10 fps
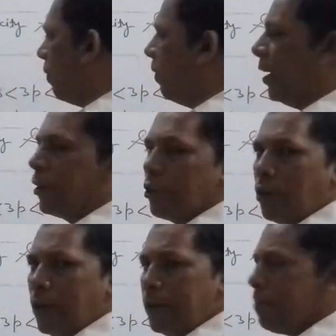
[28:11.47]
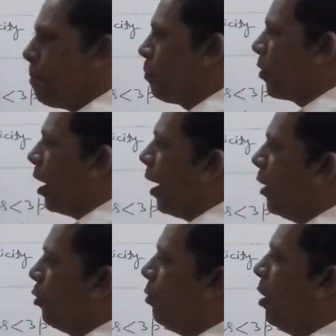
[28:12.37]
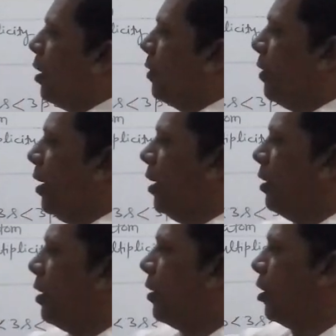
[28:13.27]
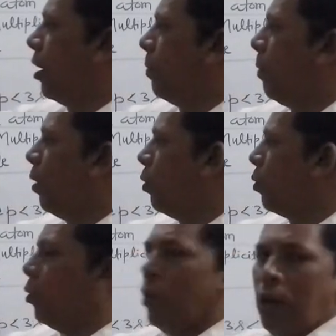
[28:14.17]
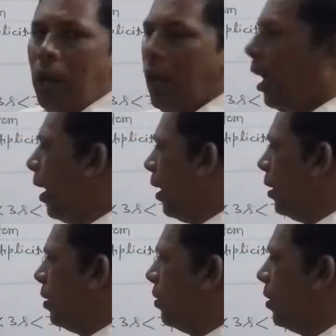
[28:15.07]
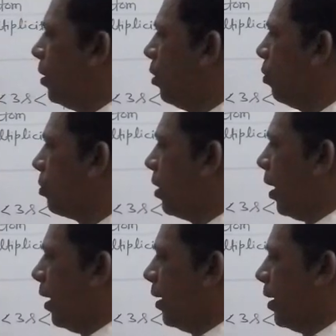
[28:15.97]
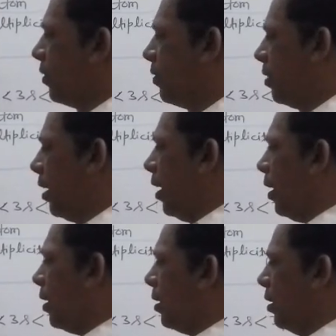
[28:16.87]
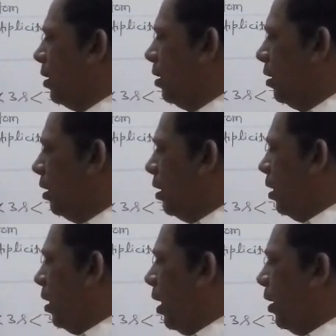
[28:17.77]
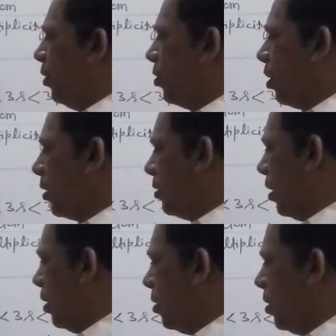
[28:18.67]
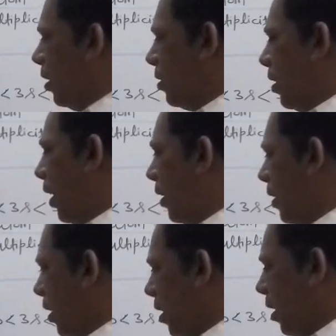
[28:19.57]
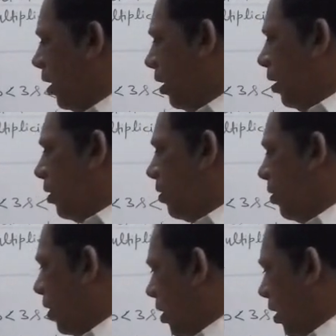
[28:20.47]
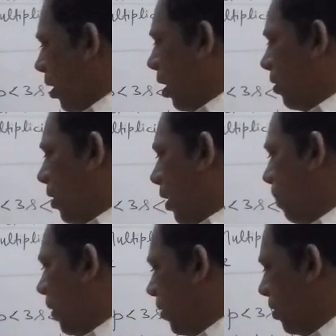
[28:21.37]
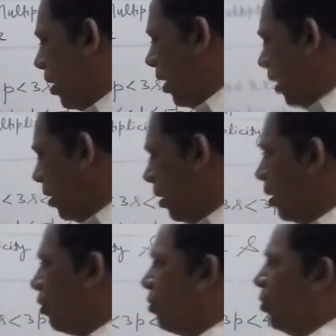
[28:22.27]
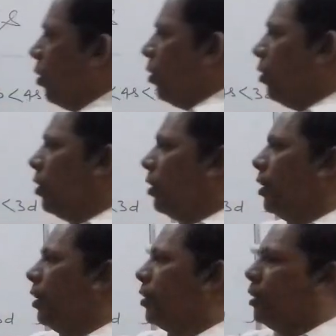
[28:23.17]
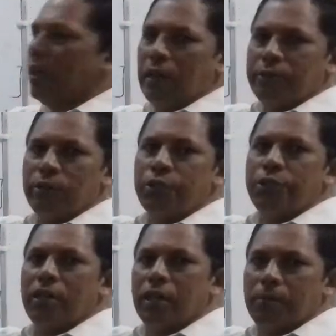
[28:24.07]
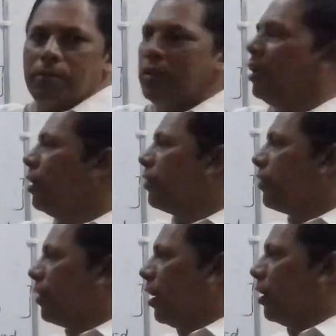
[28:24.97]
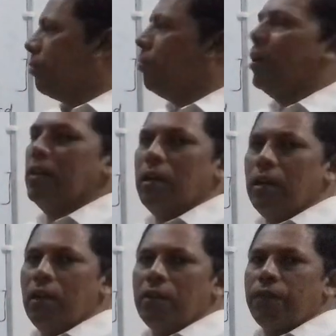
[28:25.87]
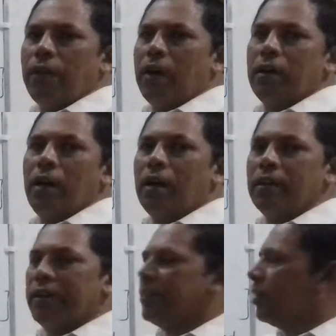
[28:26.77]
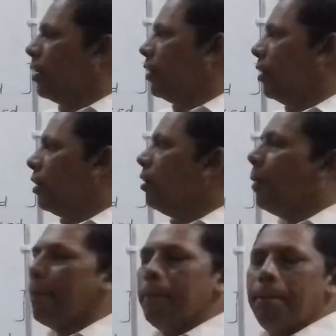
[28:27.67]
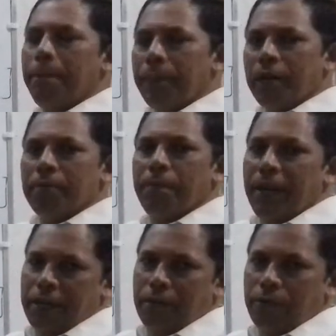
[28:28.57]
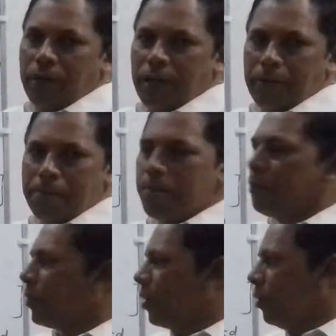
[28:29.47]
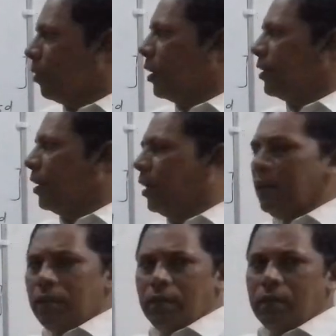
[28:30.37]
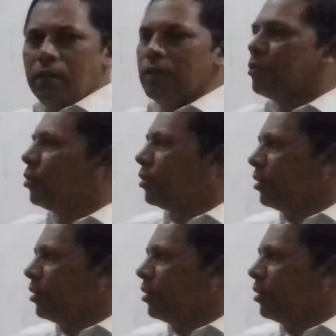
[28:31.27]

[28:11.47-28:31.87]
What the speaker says: of electron, as you are saying, that is a Aufbau rule, and this looks like a snack, and the structure is just like a sitting or sleeping snack. So it is also termed snack model for understanding in better way. Okay, children? So